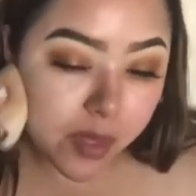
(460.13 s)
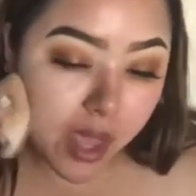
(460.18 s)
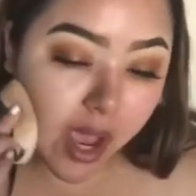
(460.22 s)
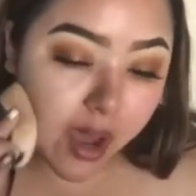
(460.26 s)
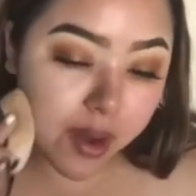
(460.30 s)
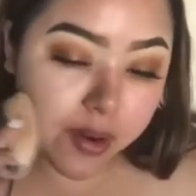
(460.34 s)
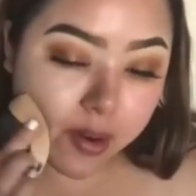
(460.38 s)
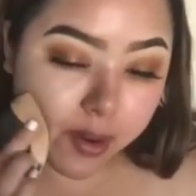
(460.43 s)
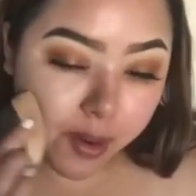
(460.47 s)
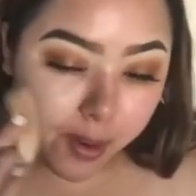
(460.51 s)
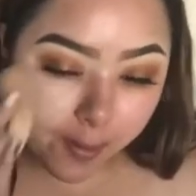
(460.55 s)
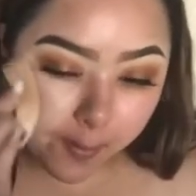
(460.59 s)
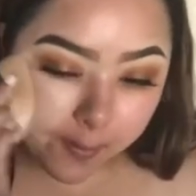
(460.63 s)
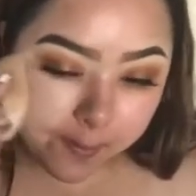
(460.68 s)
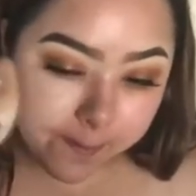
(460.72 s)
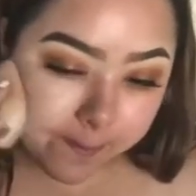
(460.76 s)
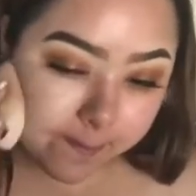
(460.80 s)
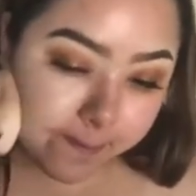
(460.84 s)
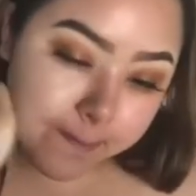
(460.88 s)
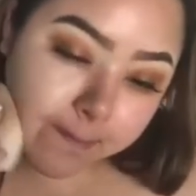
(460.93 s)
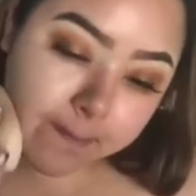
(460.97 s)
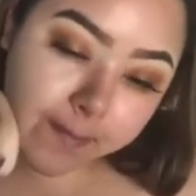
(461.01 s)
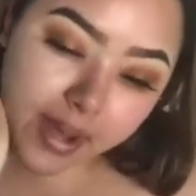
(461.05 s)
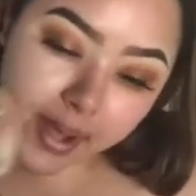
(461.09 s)
I don't know.
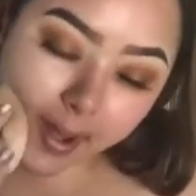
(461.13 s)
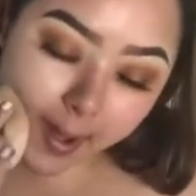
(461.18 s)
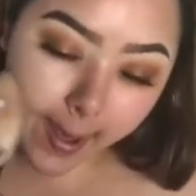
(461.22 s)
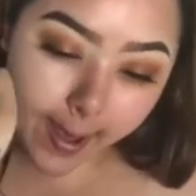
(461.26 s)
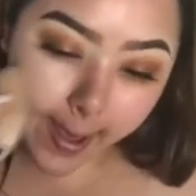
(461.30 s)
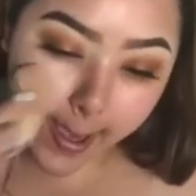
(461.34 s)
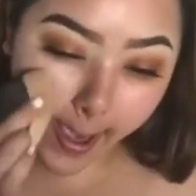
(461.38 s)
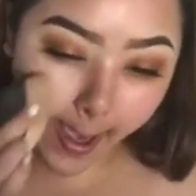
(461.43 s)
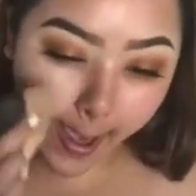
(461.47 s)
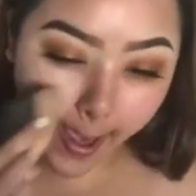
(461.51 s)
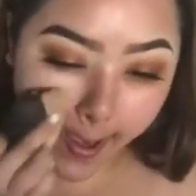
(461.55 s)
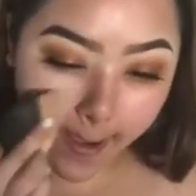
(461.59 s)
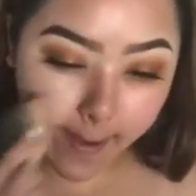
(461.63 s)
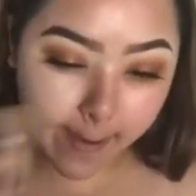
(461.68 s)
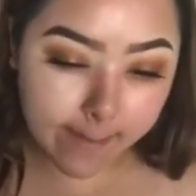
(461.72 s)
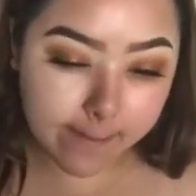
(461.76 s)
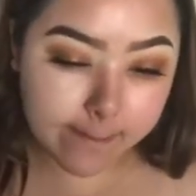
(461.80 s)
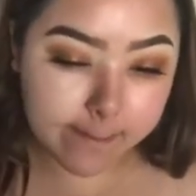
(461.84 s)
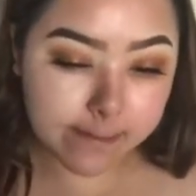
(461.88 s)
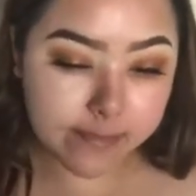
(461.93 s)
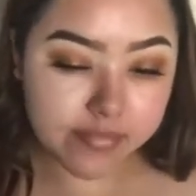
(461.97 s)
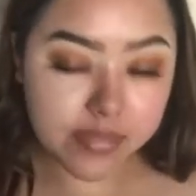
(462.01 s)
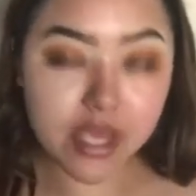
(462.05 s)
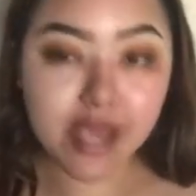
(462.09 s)
But I
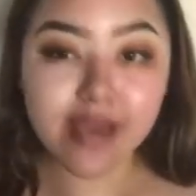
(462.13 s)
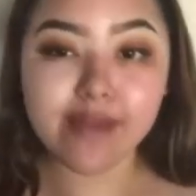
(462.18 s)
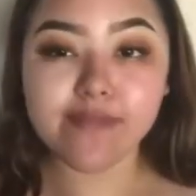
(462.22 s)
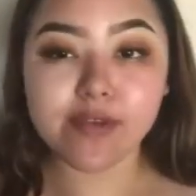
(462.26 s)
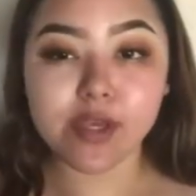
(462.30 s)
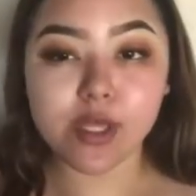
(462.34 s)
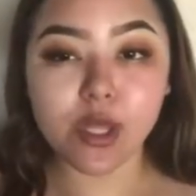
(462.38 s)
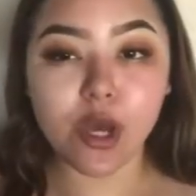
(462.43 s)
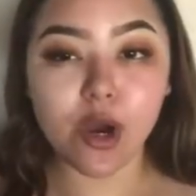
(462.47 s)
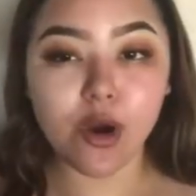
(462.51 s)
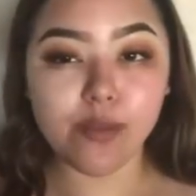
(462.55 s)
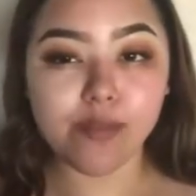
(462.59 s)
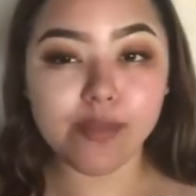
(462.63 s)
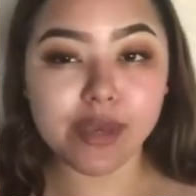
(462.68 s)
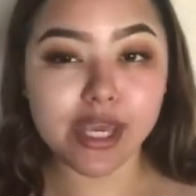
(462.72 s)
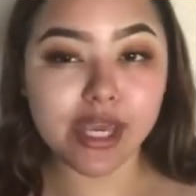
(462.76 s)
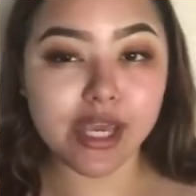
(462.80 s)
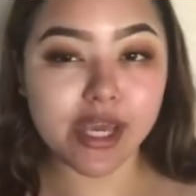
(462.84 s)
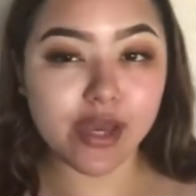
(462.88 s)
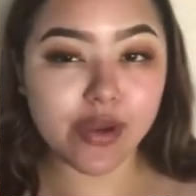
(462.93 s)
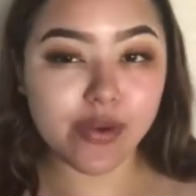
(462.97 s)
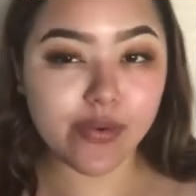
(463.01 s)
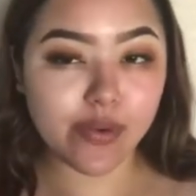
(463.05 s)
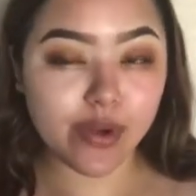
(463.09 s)
am, if you know
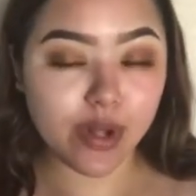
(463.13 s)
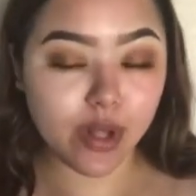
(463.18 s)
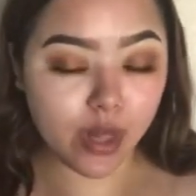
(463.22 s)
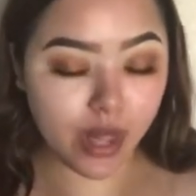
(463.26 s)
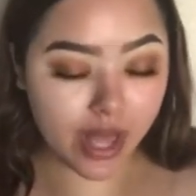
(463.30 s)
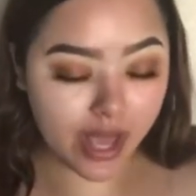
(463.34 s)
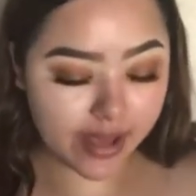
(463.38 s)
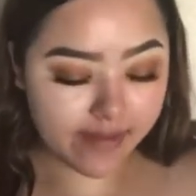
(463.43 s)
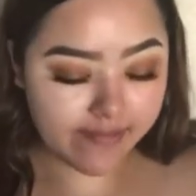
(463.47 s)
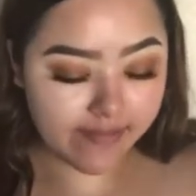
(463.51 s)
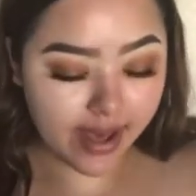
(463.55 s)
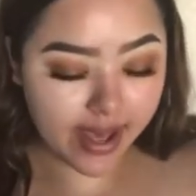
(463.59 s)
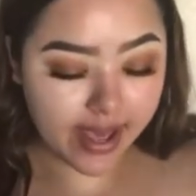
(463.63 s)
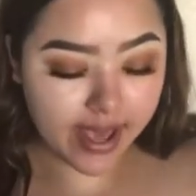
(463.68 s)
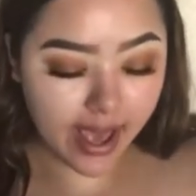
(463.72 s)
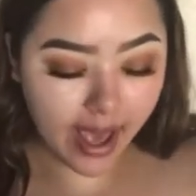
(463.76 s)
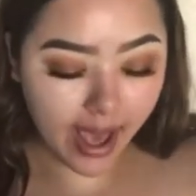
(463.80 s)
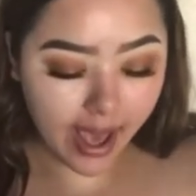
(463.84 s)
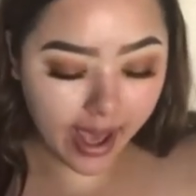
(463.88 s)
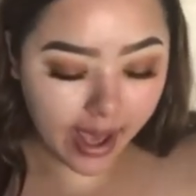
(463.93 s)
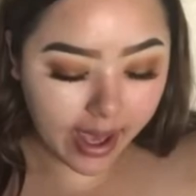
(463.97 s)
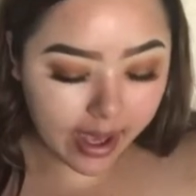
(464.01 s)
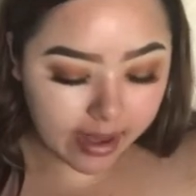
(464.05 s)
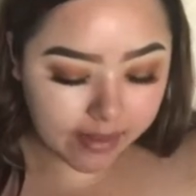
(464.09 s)
me in real life, I
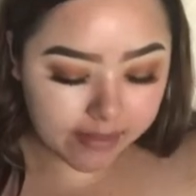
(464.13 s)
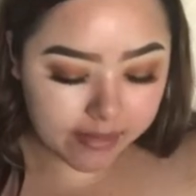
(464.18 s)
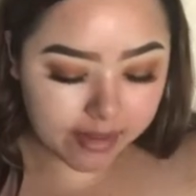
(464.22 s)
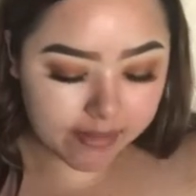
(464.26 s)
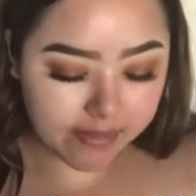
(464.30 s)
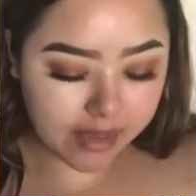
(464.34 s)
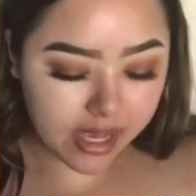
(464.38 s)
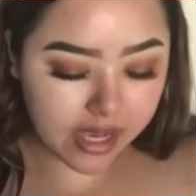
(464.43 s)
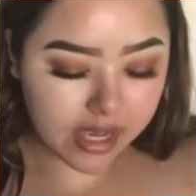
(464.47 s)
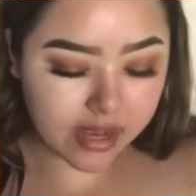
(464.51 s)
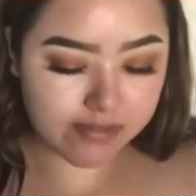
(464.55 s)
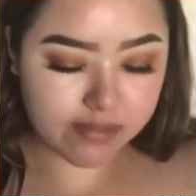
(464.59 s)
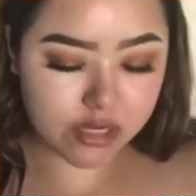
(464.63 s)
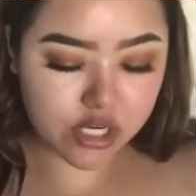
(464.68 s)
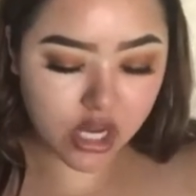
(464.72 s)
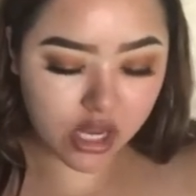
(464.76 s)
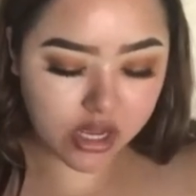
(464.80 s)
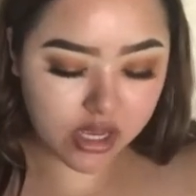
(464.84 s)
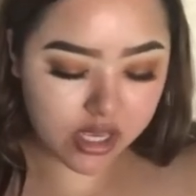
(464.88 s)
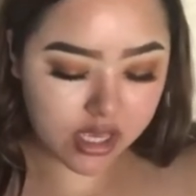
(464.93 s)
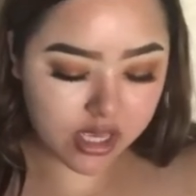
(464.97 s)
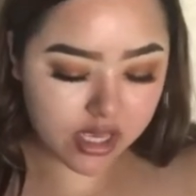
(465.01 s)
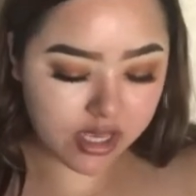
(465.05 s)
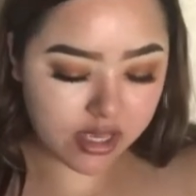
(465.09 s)
am a makeup
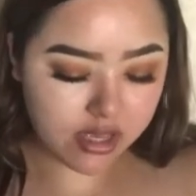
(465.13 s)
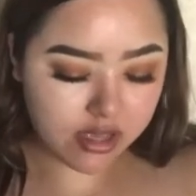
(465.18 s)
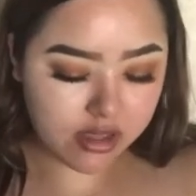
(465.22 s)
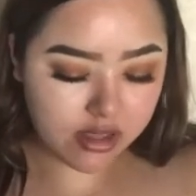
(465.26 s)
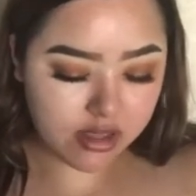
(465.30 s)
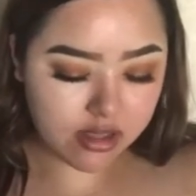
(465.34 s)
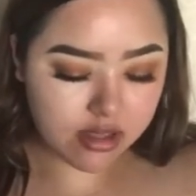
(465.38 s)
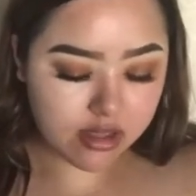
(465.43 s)
junkie.